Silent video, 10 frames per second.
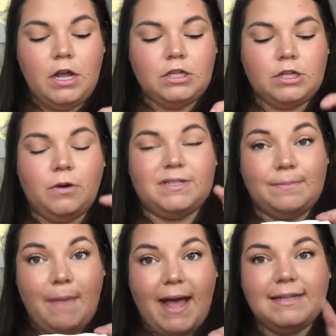So it's
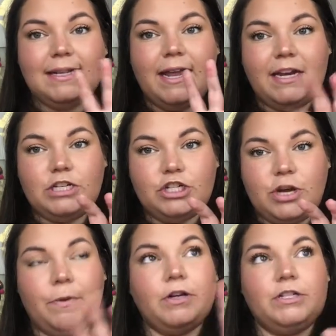a matte and it's a
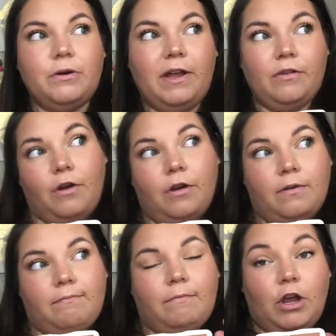shimmer. So either
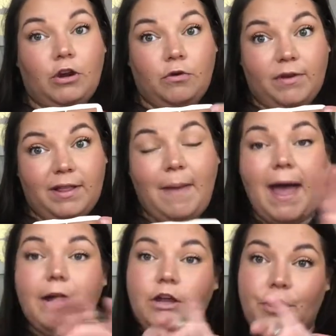you can do really
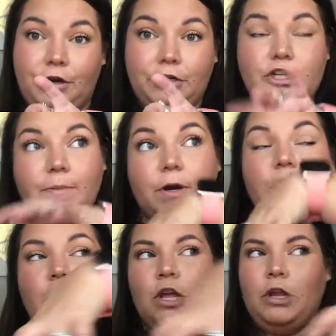matte, you could do shimmer,
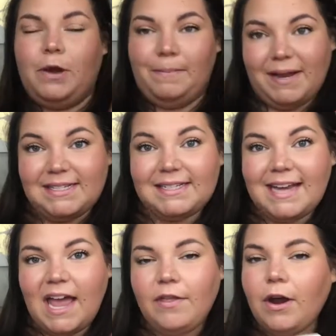you could mix it
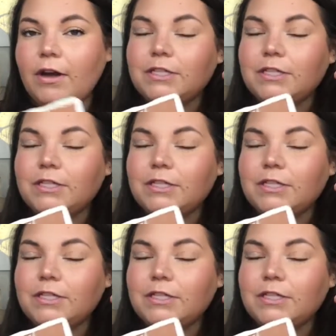together.